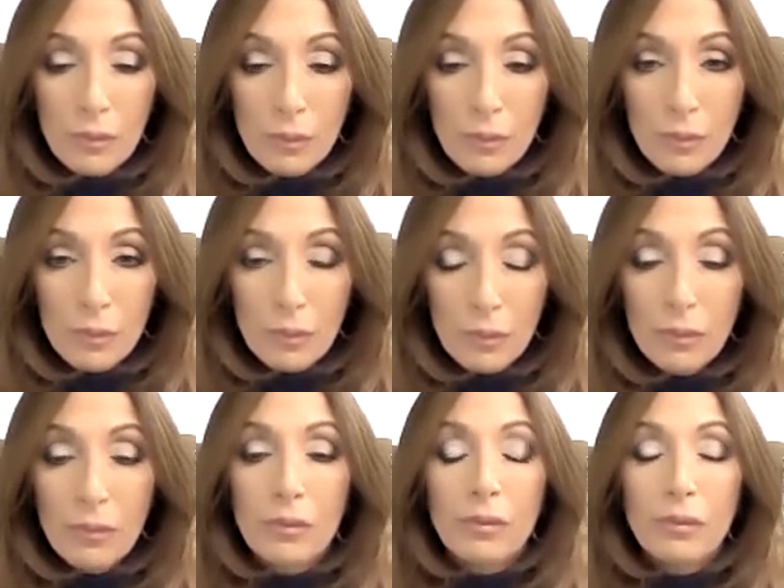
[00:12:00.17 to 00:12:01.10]

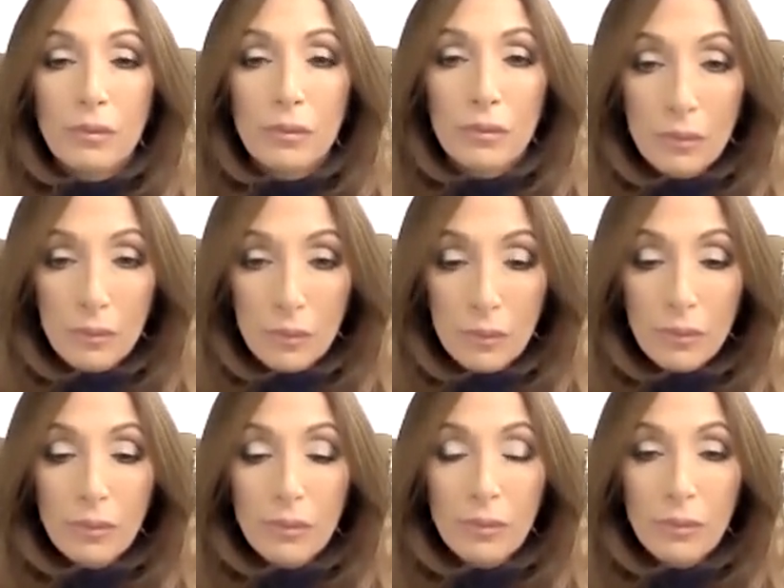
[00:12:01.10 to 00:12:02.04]

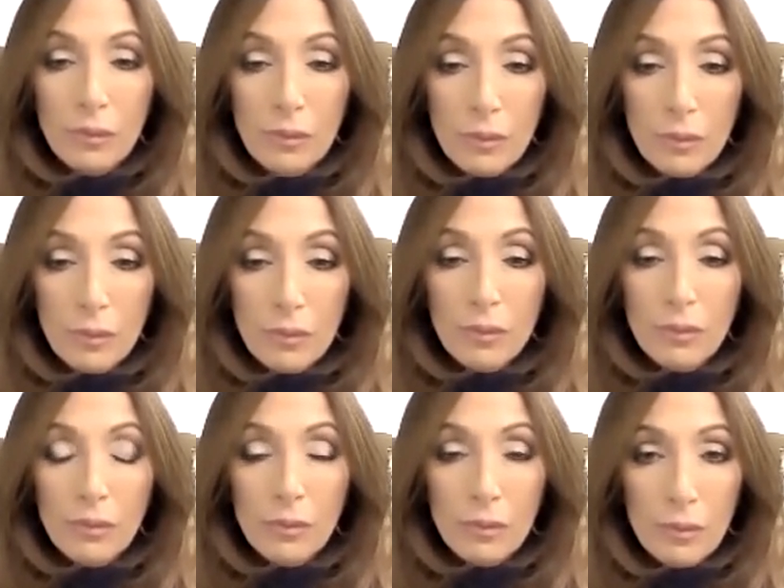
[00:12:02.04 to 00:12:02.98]

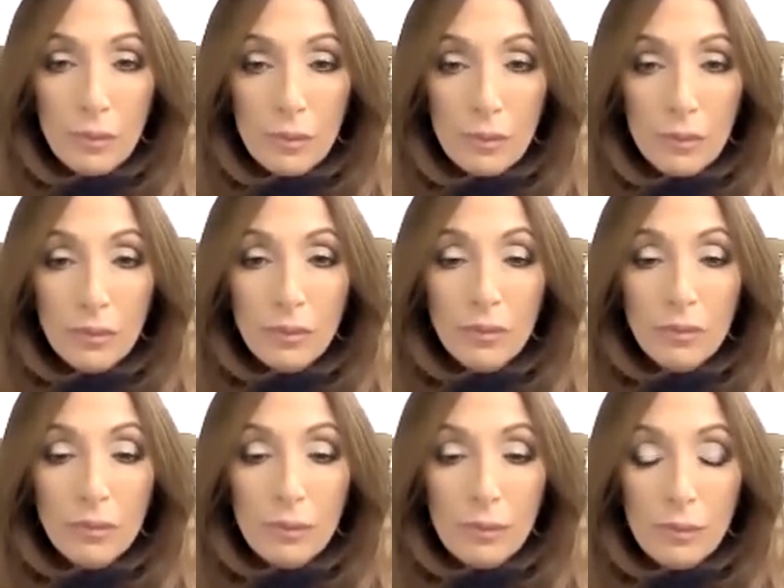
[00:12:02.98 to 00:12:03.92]
(not speaking)